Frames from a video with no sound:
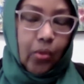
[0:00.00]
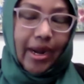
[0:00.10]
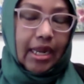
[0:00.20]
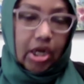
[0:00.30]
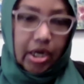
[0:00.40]

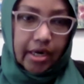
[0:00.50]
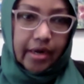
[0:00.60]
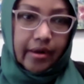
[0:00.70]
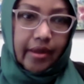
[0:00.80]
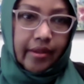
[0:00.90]
I
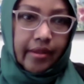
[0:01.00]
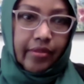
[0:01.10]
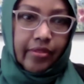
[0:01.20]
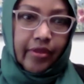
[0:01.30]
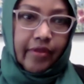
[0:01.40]
learned
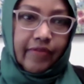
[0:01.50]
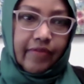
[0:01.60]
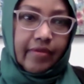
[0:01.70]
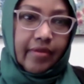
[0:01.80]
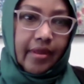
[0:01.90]
in
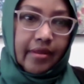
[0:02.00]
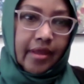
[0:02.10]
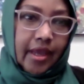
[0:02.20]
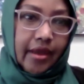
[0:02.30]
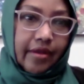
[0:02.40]
these
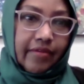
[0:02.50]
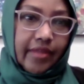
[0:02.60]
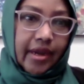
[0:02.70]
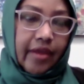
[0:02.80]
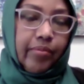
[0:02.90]
years
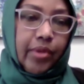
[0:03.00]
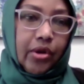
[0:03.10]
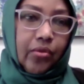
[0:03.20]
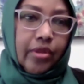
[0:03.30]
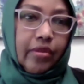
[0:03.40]
that I have been
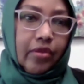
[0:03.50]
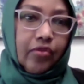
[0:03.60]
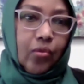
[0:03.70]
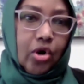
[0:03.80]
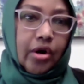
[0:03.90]
doing
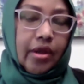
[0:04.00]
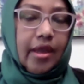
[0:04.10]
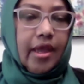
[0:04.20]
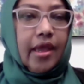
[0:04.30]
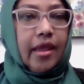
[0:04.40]
this work
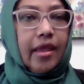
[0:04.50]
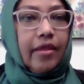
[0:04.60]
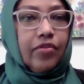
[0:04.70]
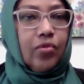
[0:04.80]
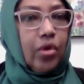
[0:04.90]

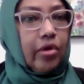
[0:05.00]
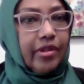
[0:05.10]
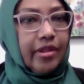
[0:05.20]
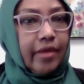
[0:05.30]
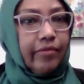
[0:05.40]
is we
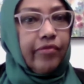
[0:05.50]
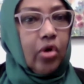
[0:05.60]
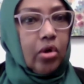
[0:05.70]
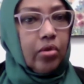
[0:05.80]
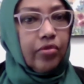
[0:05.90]
oftentimes
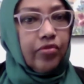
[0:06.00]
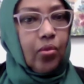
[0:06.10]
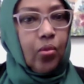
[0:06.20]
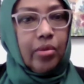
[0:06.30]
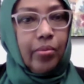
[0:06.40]
focus
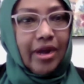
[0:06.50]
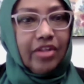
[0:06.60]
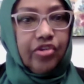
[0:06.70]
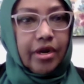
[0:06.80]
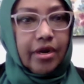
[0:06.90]
what
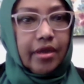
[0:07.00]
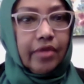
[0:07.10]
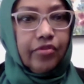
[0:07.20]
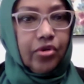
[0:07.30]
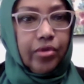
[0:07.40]
patriarchy
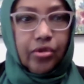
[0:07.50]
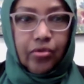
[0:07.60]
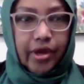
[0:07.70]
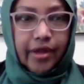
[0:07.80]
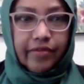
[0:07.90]
is doing
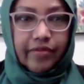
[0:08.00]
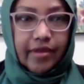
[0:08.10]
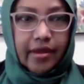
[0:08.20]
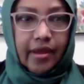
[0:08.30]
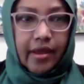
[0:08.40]
to us.
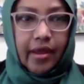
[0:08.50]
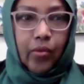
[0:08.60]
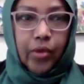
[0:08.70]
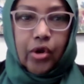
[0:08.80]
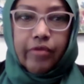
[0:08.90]

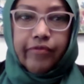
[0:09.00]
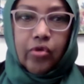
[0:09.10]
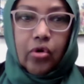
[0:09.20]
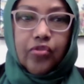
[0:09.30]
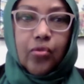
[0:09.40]
We don't
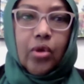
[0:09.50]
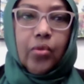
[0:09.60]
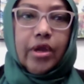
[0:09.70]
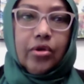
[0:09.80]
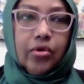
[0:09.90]
focus what
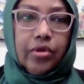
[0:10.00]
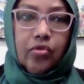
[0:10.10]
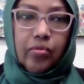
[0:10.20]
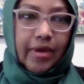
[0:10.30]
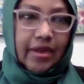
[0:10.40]
we are doing
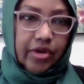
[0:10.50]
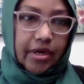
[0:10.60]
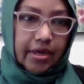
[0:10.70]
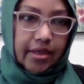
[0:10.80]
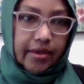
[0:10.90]
to
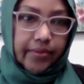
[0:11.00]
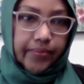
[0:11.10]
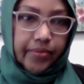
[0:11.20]
patriarchy.